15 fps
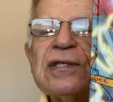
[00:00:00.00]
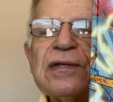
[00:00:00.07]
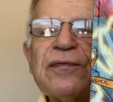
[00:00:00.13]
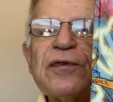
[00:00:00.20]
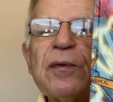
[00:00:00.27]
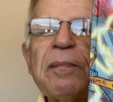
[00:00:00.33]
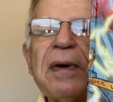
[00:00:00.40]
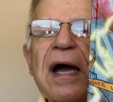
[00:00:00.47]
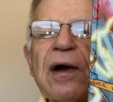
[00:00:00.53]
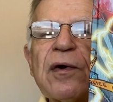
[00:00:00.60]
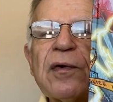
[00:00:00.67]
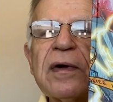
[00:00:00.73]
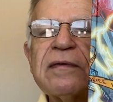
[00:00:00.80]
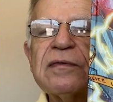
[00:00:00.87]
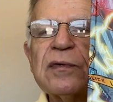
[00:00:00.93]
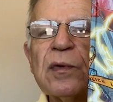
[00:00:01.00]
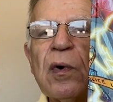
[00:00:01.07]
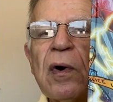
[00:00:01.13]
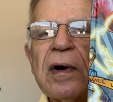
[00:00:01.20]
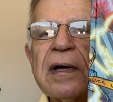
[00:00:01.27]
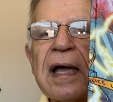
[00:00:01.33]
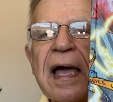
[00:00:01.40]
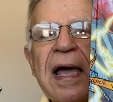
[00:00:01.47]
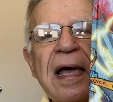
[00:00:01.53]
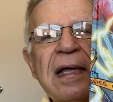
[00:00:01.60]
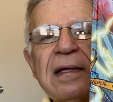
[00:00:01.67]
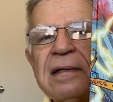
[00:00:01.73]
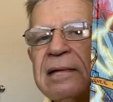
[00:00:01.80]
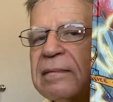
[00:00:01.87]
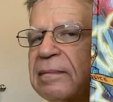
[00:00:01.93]
is a few paragraphs long
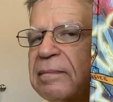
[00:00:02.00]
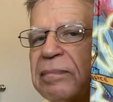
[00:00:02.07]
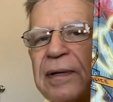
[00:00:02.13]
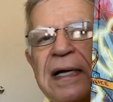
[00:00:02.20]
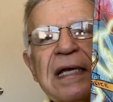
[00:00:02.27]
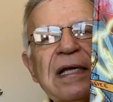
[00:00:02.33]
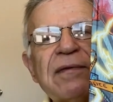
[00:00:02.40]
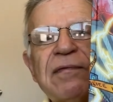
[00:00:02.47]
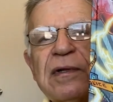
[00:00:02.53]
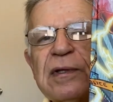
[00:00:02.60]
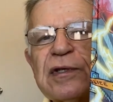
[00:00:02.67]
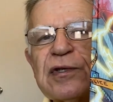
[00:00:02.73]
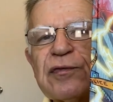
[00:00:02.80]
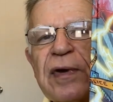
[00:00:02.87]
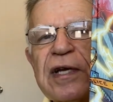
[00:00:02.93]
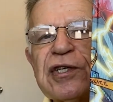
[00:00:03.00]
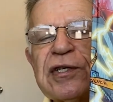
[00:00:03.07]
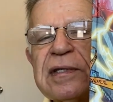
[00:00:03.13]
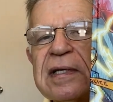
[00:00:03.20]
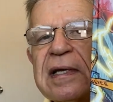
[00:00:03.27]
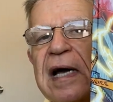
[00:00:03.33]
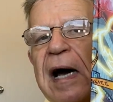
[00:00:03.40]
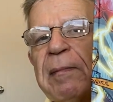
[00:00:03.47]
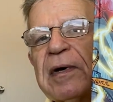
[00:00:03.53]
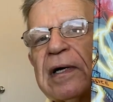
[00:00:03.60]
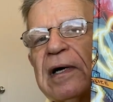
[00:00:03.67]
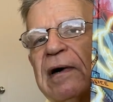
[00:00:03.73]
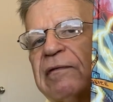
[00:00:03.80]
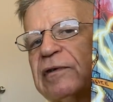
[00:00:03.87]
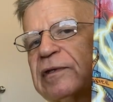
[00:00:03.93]
and plenty of illustrations and comic
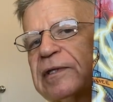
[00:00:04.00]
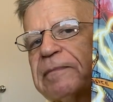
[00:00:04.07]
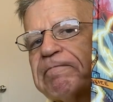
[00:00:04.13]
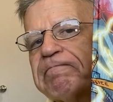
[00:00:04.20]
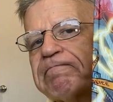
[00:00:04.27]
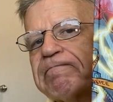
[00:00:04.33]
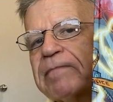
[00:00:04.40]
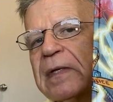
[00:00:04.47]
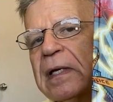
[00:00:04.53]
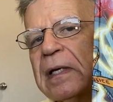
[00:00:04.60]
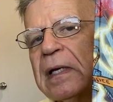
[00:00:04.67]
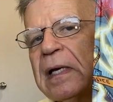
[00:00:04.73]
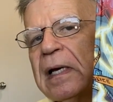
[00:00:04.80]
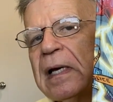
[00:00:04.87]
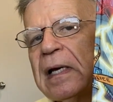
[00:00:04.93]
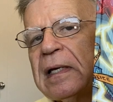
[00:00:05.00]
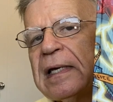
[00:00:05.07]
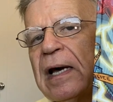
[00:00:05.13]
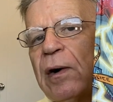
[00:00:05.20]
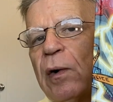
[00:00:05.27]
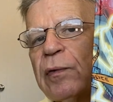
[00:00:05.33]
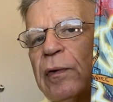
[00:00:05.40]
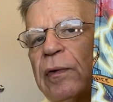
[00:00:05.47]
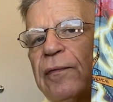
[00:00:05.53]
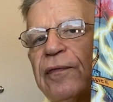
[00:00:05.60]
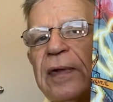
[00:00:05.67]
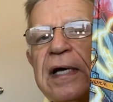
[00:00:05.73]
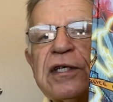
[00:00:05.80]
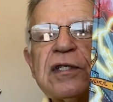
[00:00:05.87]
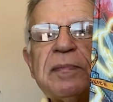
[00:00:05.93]
covers. Now, although The
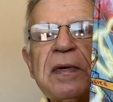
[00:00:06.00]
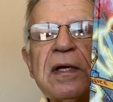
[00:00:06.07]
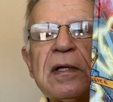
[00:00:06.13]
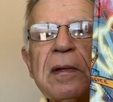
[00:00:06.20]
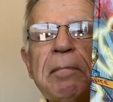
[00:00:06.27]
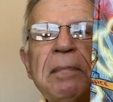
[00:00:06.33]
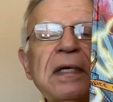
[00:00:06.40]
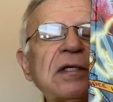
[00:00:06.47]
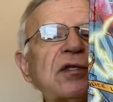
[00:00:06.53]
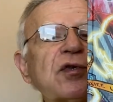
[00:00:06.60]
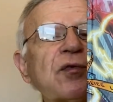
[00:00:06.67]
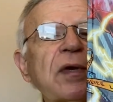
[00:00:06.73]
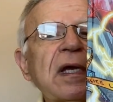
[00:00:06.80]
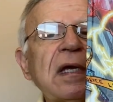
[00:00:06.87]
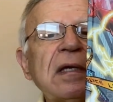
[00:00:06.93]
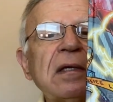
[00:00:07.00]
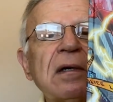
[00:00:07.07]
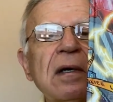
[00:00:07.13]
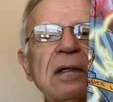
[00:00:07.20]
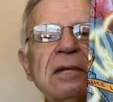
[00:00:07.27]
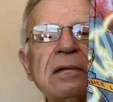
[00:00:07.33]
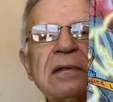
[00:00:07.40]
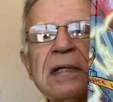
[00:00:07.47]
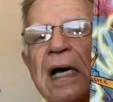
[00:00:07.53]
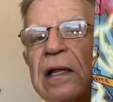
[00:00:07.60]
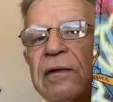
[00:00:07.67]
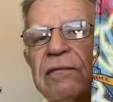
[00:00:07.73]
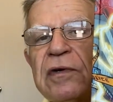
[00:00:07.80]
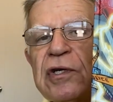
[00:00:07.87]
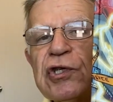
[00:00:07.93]
Flash has been on the big screen, on
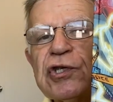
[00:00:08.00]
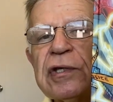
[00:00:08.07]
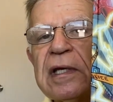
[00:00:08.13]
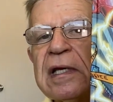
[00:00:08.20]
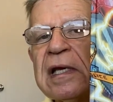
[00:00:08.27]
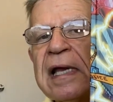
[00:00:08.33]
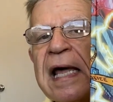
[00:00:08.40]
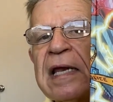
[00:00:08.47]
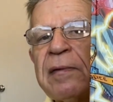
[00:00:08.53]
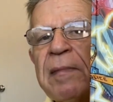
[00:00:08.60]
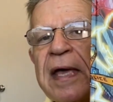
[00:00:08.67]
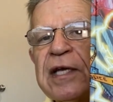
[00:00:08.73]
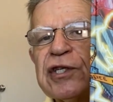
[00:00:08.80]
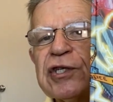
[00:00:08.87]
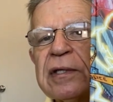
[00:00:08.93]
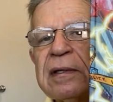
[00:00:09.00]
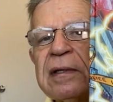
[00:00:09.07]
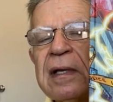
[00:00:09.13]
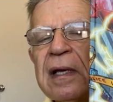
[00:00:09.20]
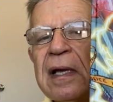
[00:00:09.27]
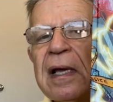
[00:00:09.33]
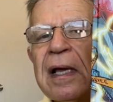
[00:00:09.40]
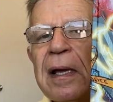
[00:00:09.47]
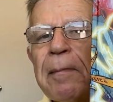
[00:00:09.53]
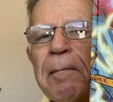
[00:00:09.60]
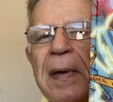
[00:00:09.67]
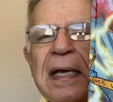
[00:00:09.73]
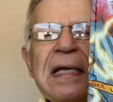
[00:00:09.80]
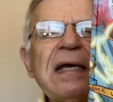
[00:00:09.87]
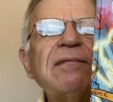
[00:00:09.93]
television, and animation,
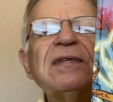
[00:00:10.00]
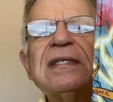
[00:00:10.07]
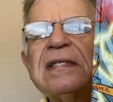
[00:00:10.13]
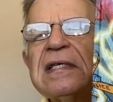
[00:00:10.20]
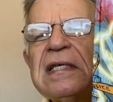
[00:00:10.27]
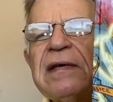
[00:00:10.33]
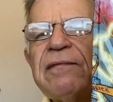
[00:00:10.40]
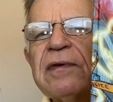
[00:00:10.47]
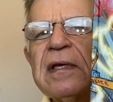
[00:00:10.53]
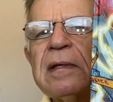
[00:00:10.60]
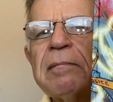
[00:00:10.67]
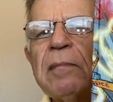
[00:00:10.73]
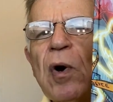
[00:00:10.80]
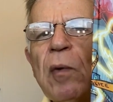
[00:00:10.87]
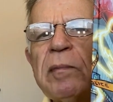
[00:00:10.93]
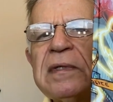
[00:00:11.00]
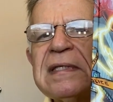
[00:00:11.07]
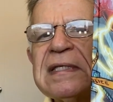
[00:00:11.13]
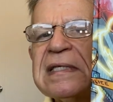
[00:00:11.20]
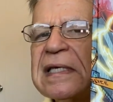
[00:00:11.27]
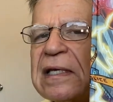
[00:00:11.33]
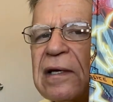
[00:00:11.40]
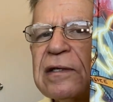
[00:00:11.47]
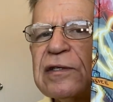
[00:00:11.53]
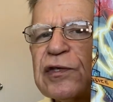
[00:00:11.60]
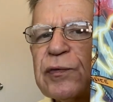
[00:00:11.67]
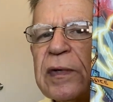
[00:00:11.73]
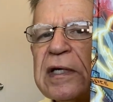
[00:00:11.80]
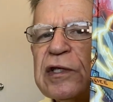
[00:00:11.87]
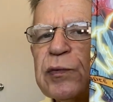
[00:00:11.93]
many of the significant moments seen on
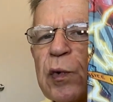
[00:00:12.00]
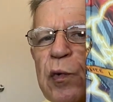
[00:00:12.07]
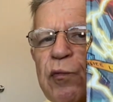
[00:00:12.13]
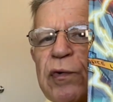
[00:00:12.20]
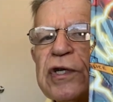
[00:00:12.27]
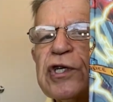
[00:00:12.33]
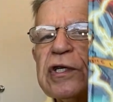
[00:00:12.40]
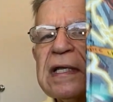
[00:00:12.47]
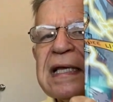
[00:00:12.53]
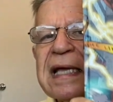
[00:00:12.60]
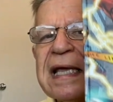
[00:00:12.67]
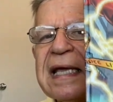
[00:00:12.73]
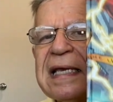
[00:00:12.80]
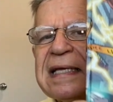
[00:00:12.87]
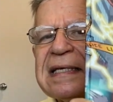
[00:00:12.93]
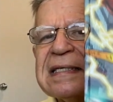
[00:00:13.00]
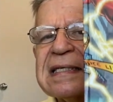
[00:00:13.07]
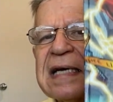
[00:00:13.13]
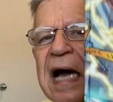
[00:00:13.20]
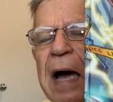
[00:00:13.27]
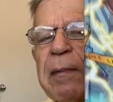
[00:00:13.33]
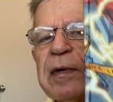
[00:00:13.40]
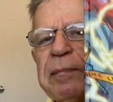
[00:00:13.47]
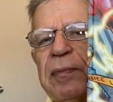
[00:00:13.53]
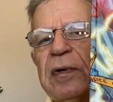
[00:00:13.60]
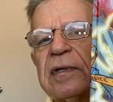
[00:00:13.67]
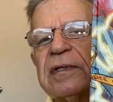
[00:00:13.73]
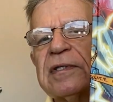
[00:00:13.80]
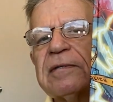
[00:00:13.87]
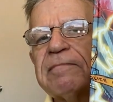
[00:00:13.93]
screens were originally in his comic
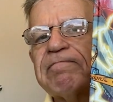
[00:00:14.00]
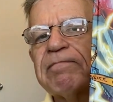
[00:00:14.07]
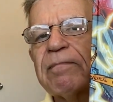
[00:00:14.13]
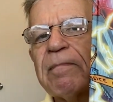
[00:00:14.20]
books.